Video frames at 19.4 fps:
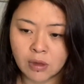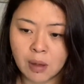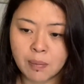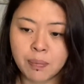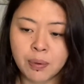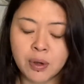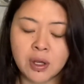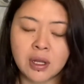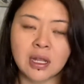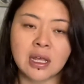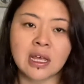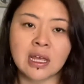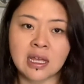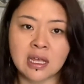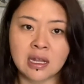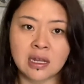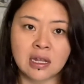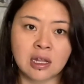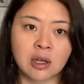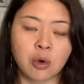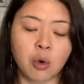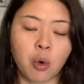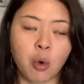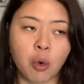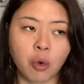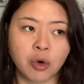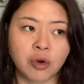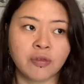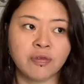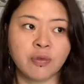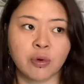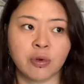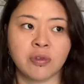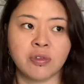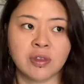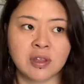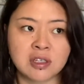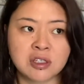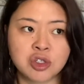put in order for
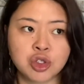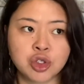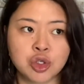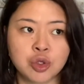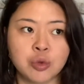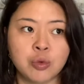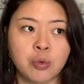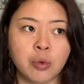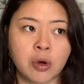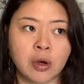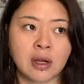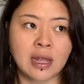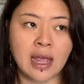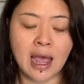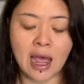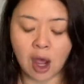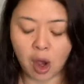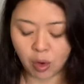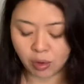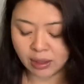this to work out.